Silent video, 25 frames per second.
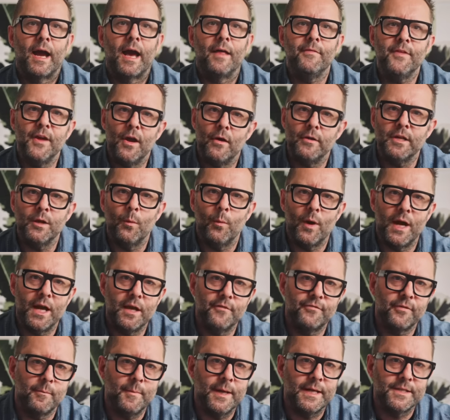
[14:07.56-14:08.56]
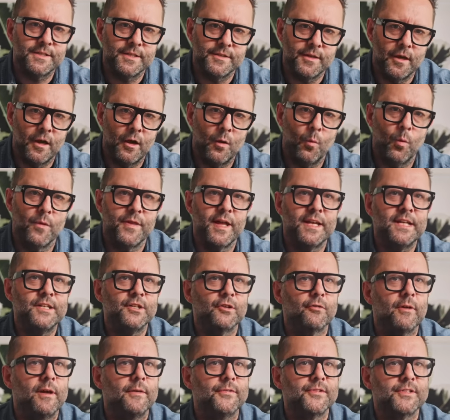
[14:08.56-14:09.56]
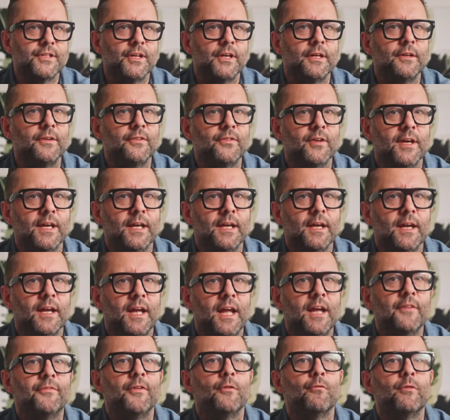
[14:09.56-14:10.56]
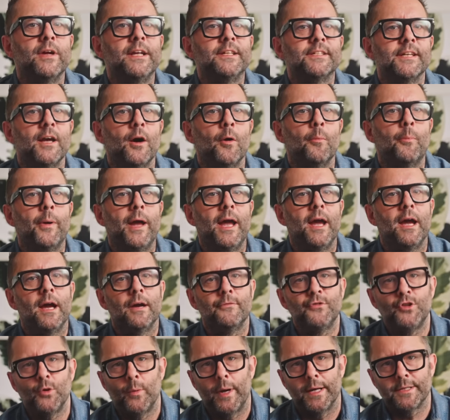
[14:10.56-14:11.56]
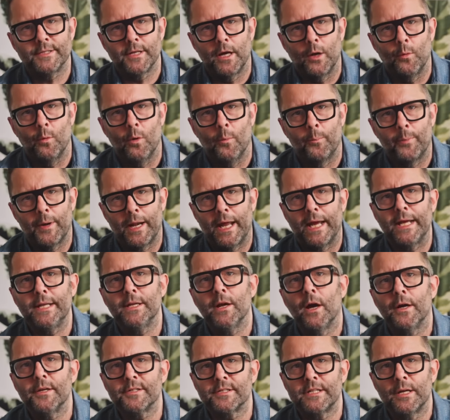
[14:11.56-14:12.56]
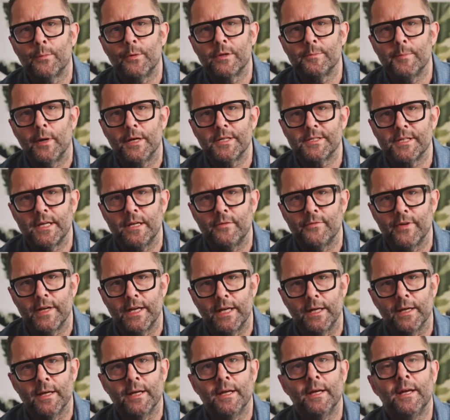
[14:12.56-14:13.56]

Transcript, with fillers: And the only way for me to know with any degree of certainty if a retail pair of Duetto will play nicely with my TV